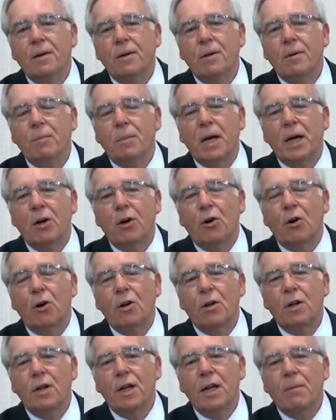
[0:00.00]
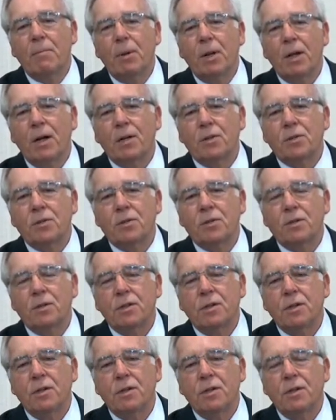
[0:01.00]
May God enable us
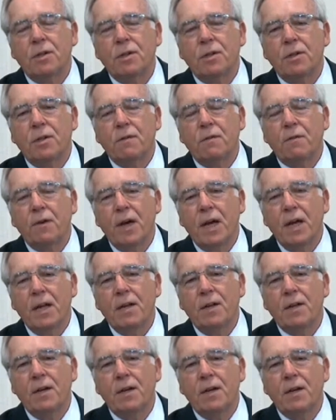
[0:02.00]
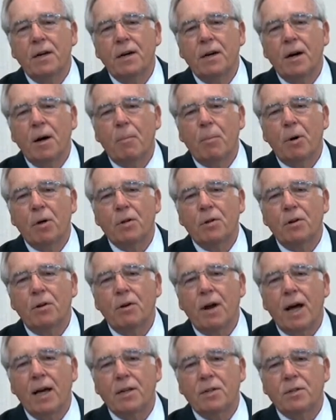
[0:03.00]
to feed upon
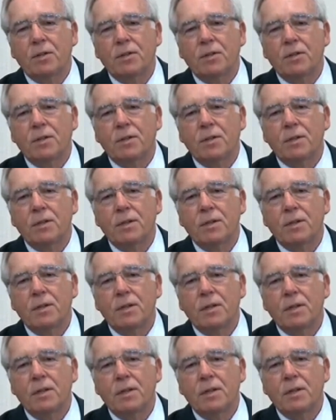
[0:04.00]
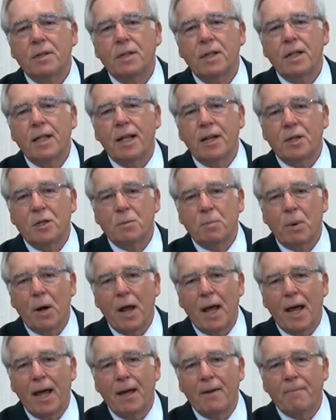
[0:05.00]
Christ. Let us pray.